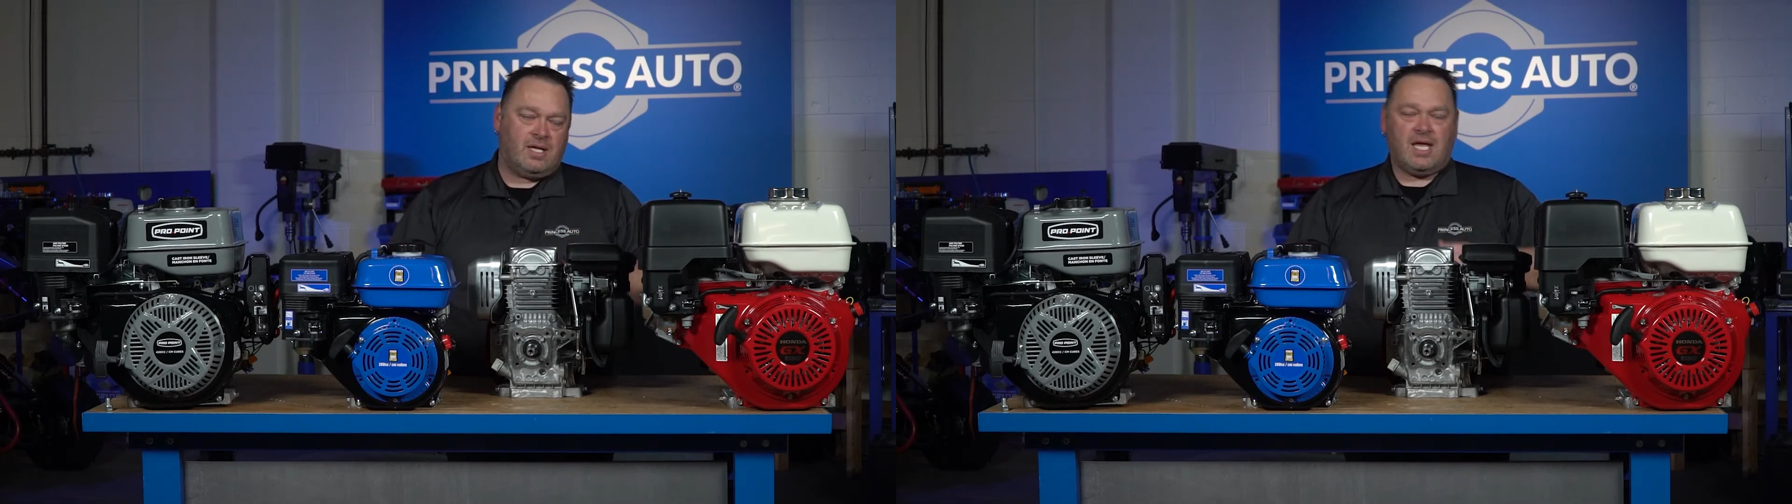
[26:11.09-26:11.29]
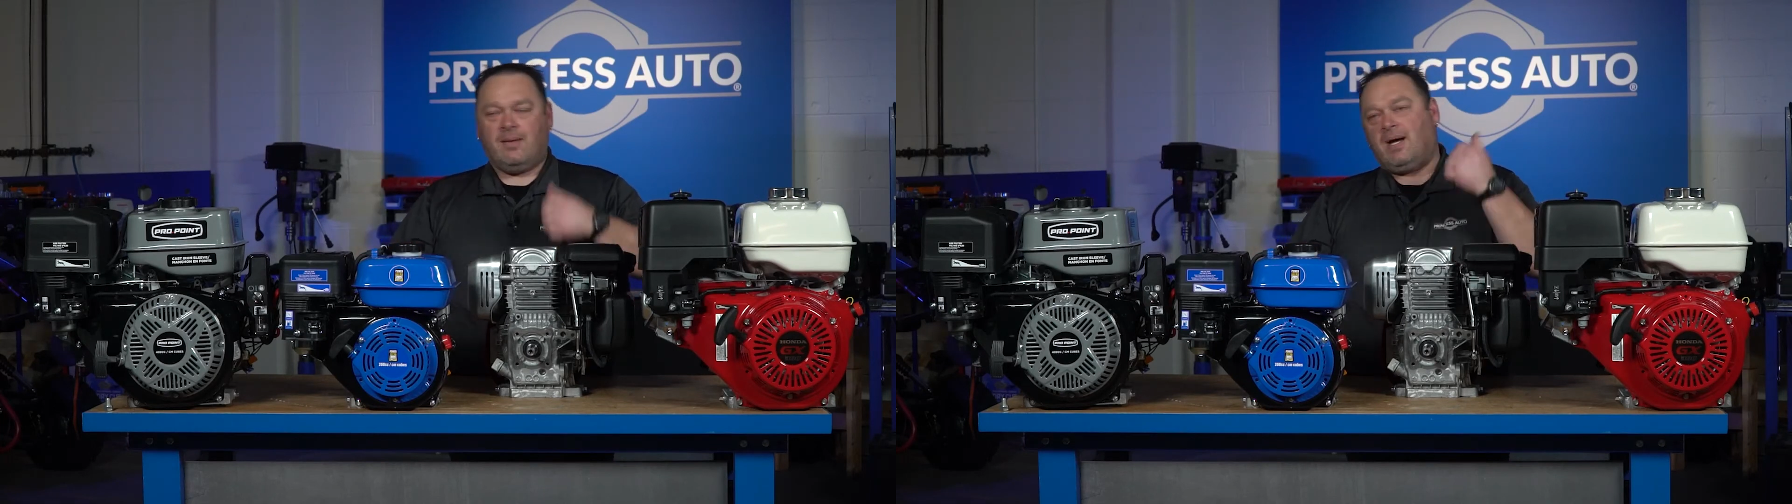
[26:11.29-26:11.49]

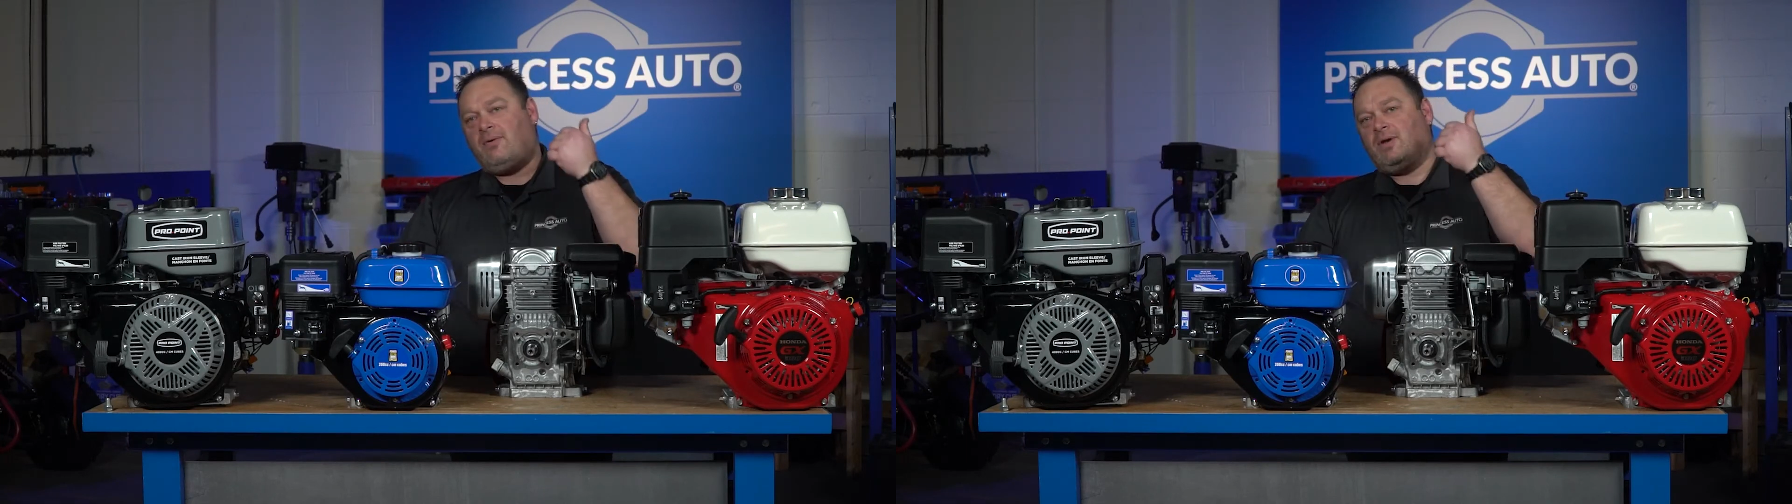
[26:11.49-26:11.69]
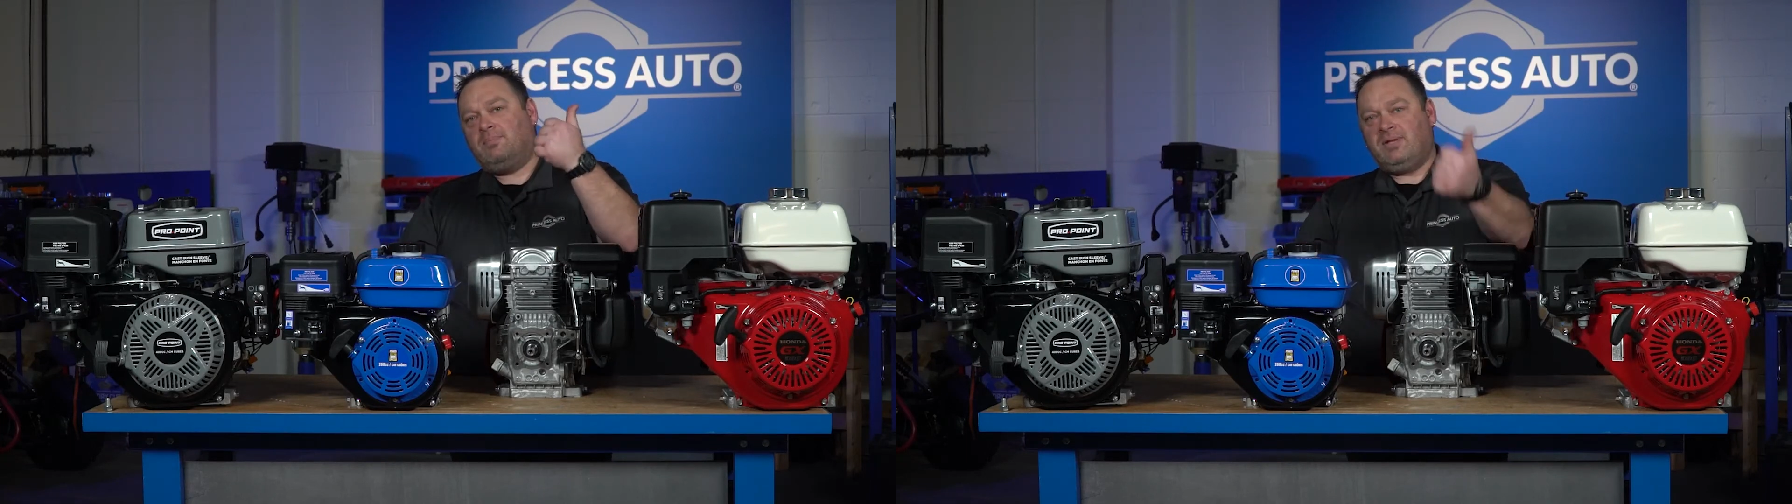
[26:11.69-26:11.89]
Am I
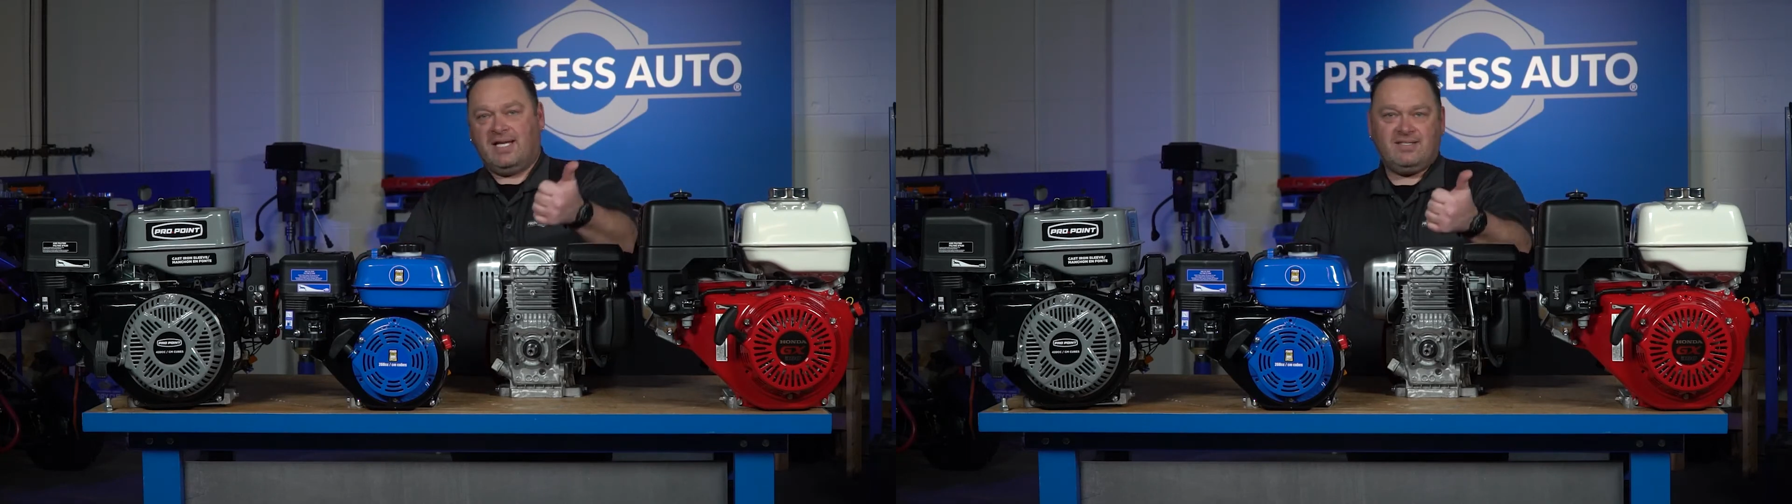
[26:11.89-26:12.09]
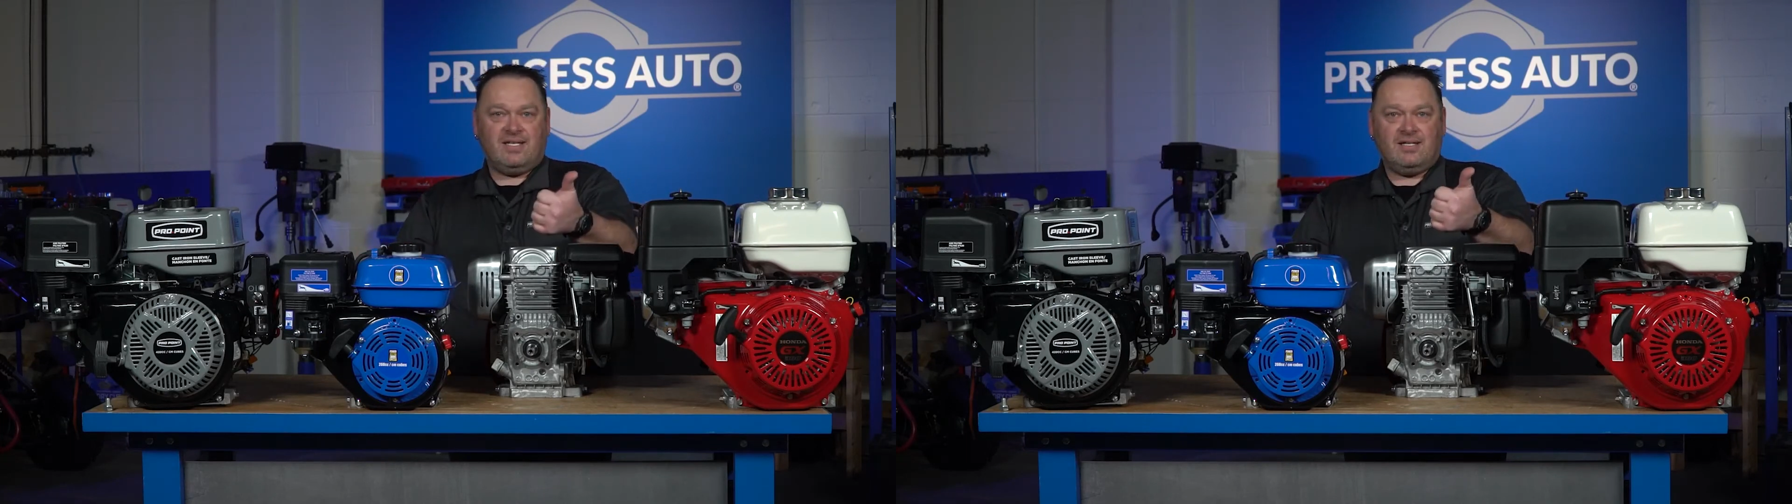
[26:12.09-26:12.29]

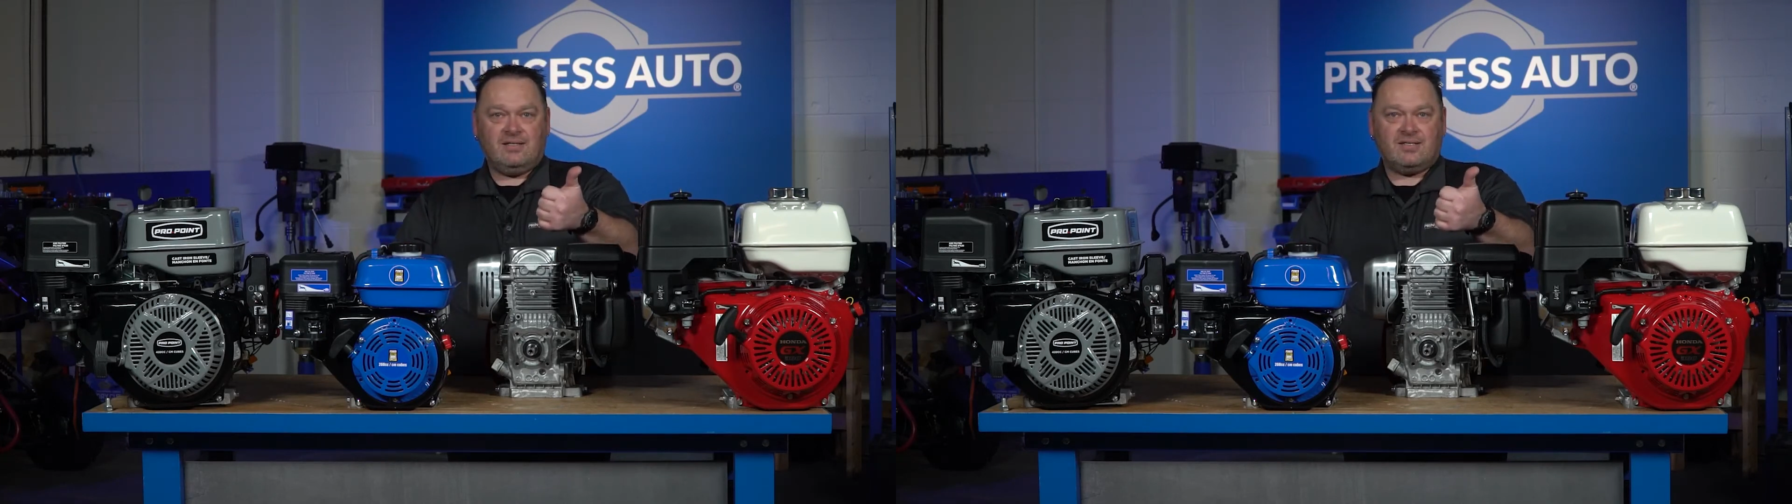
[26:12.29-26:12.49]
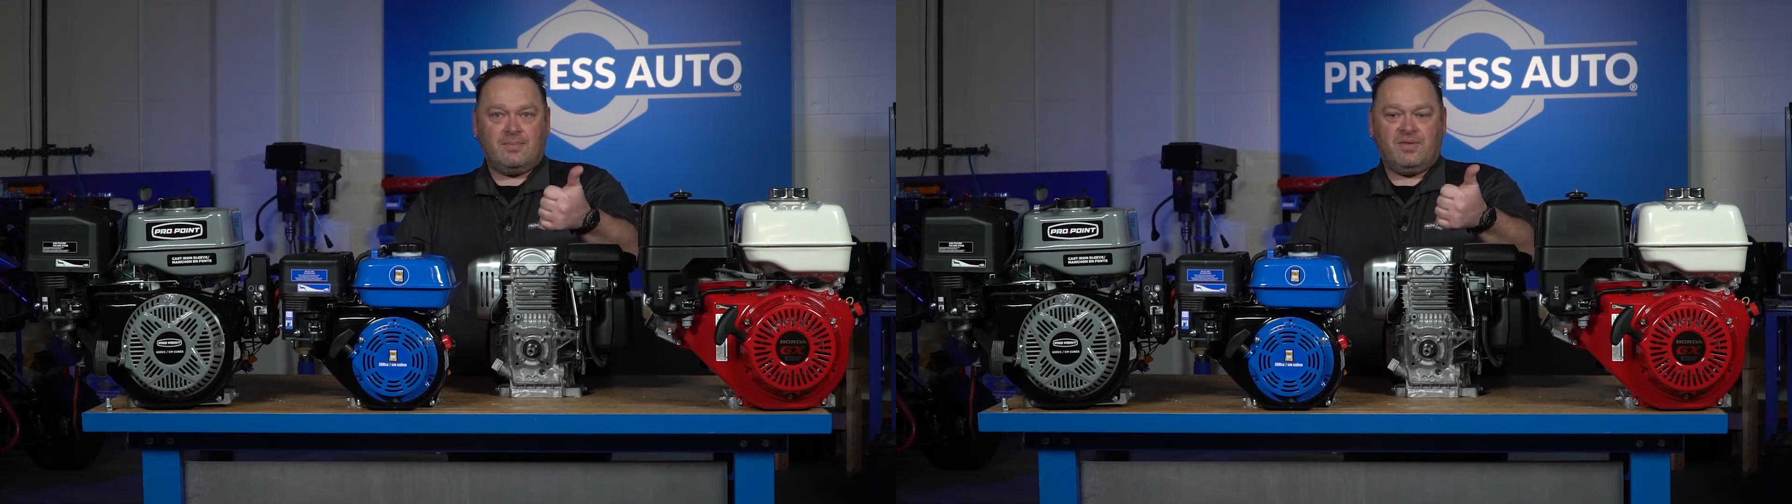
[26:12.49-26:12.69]
replacing
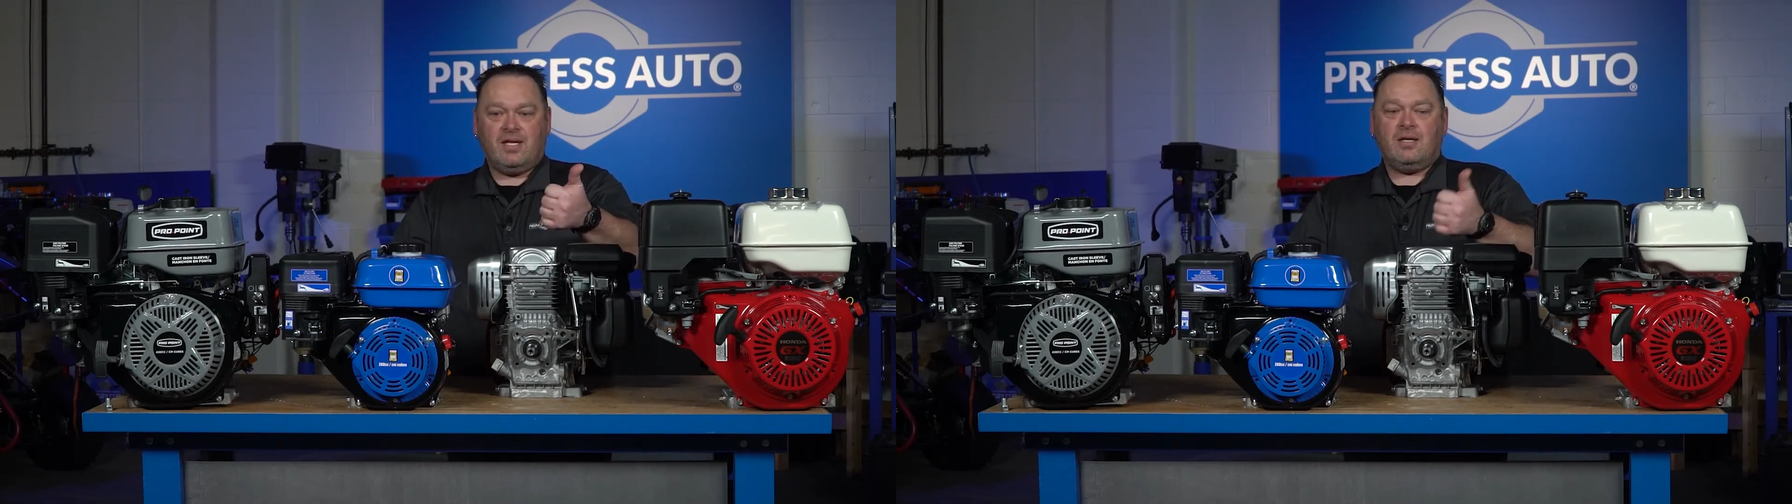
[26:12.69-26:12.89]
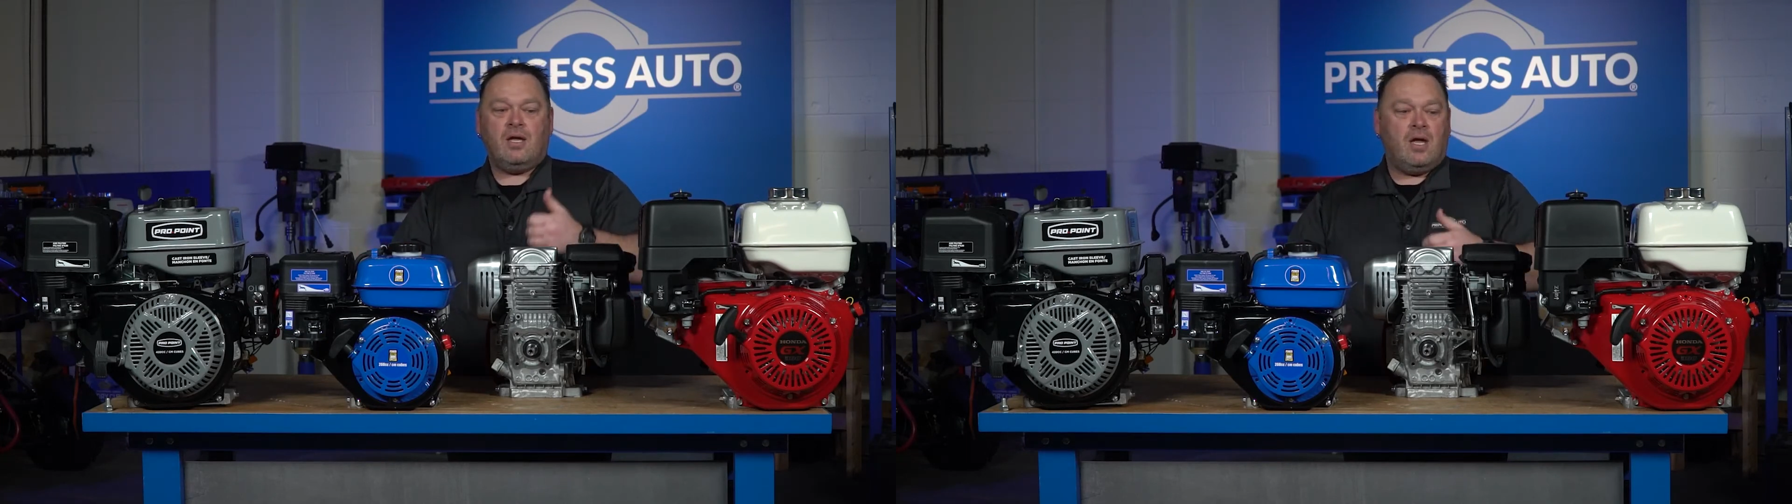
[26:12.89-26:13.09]
something?